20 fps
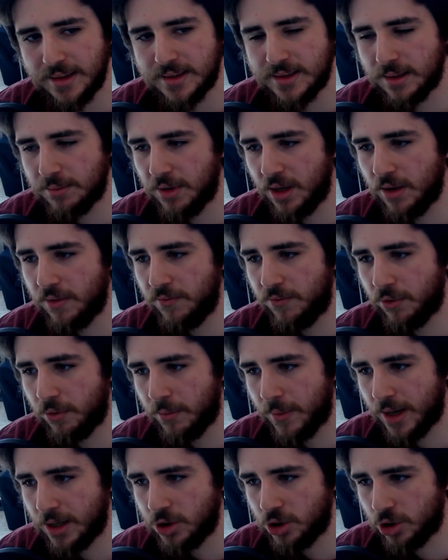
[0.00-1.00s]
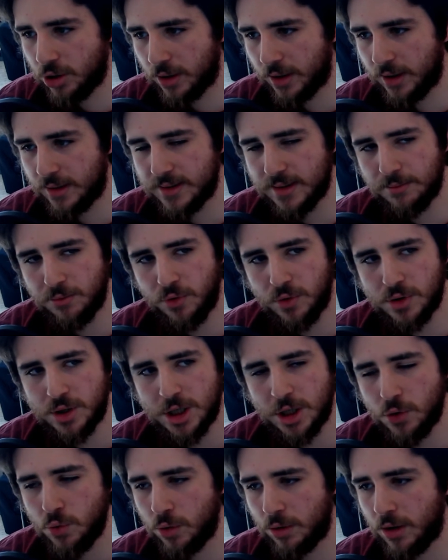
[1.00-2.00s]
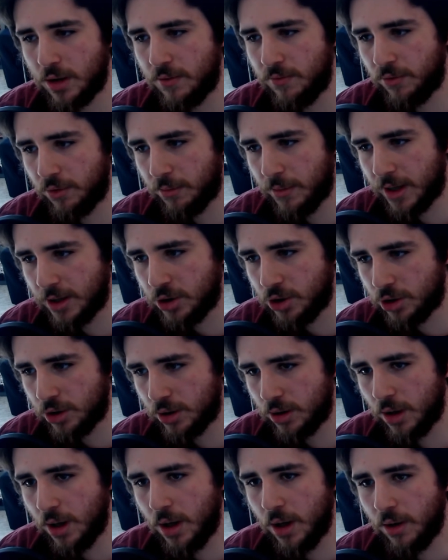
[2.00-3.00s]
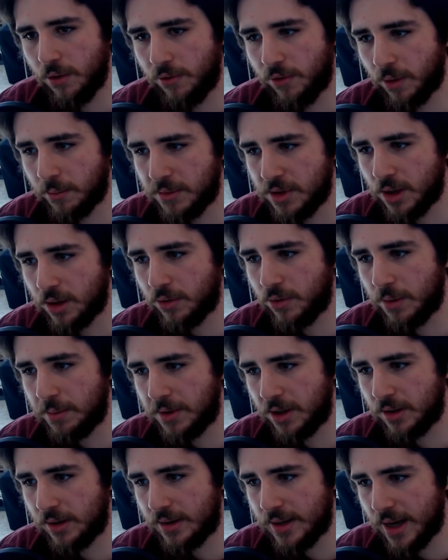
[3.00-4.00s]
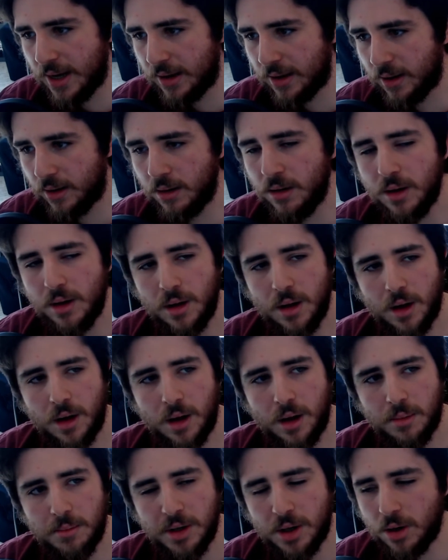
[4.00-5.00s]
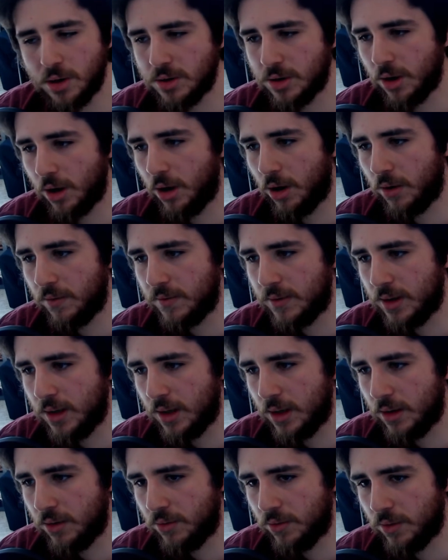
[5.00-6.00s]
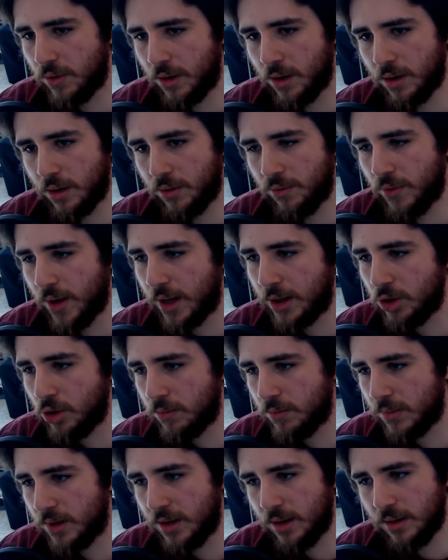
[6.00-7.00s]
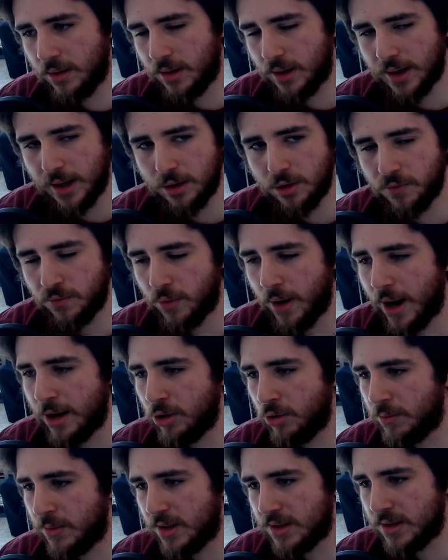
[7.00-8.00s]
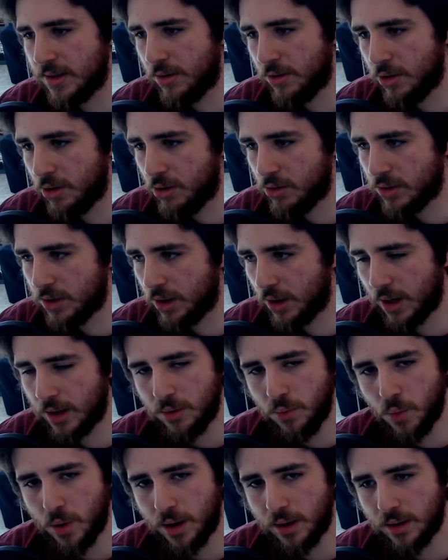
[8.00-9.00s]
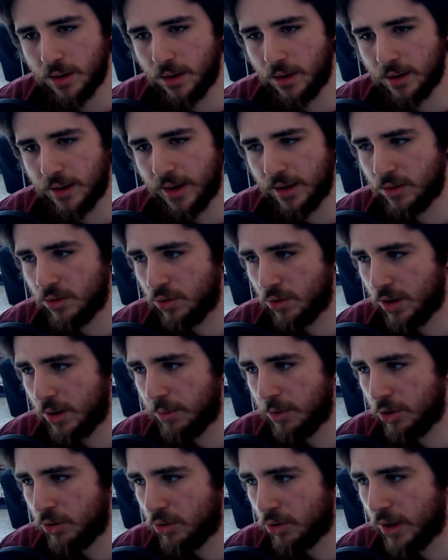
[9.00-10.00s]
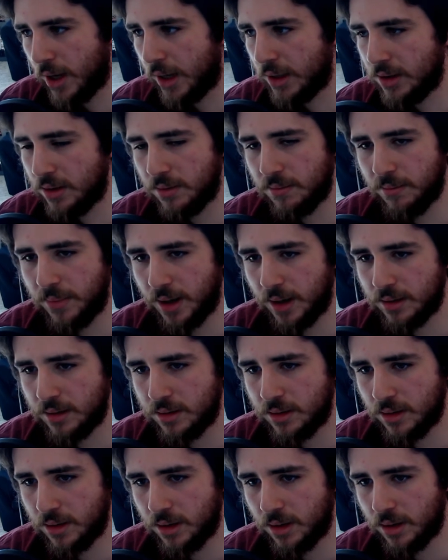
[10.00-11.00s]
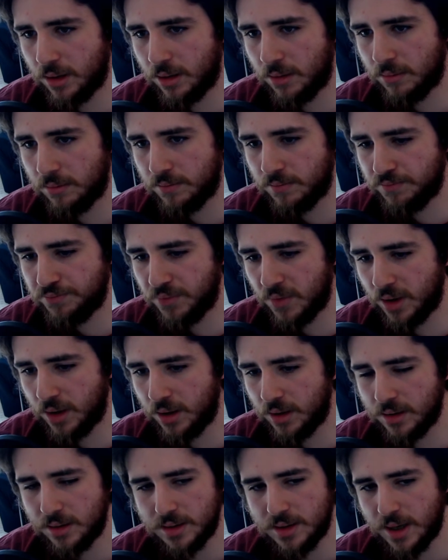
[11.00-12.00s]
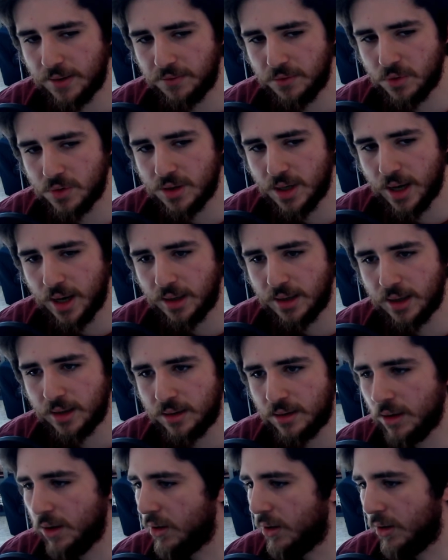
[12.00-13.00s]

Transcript: some information, get some residual information from the encrypted data because of the the kind of randomness they're using. I don't want to get too deep into that, but it's enough to say that